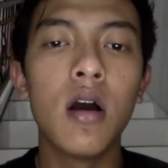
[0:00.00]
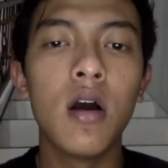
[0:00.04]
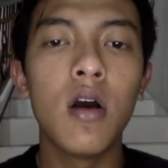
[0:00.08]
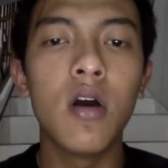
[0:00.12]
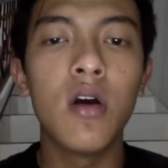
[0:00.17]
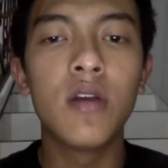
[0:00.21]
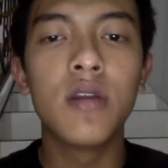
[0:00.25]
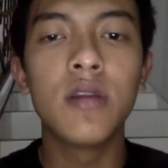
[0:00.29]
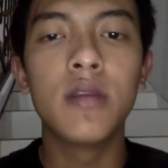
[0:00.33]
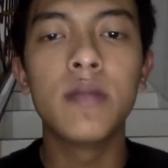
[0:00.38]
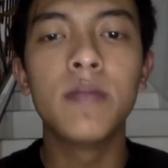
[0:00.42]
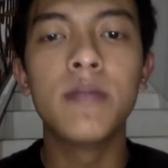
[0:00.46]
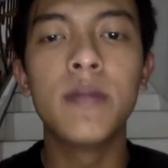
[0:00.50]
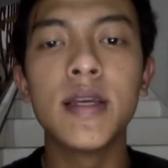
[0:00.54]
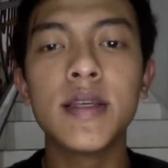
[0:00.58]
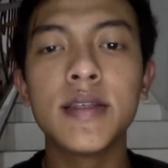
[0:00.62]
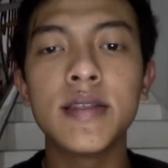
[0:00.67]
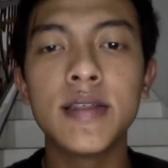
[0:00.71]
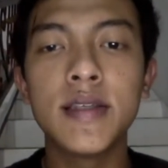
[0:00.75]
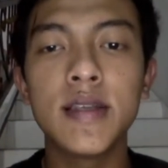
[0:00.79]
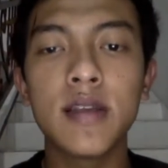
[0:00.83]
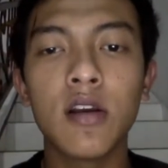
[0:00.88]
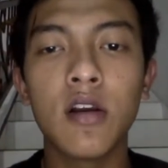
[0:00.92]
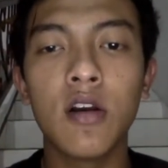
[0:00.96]
on the
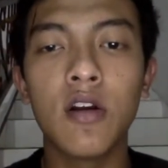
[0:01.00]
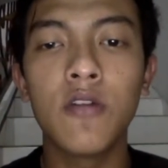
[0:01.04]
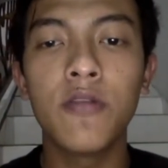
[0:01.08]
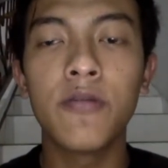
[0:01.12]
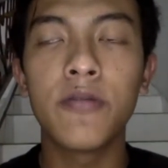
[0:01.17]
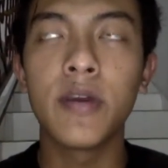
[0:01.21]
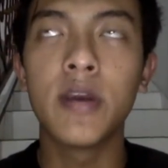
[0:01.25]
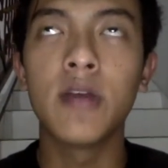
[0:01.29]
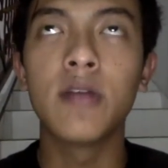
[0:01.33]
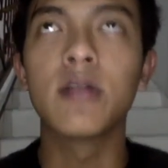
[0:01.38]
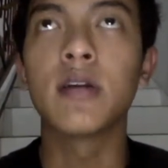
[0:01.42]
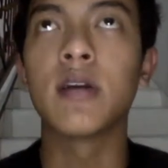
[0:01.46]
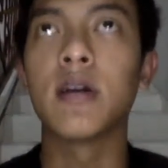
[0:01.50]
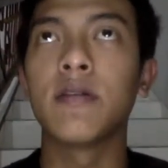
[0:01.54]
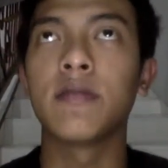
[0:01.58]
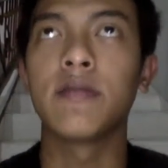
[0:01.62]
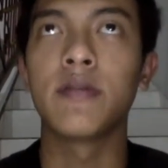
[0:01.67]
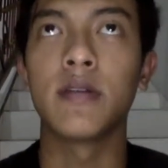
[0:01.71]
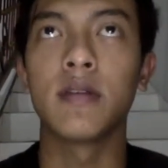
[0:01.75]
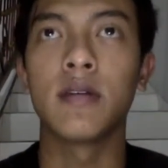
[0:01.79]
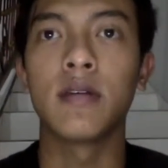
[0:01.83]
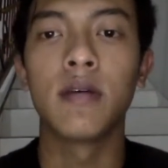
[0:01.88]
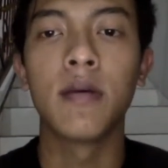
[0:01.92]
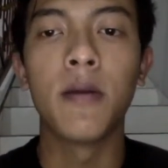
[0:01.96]
basis of
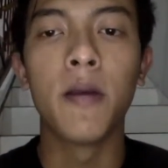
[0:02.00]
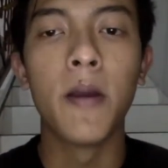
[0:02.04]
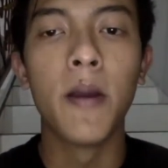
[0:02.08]
geography.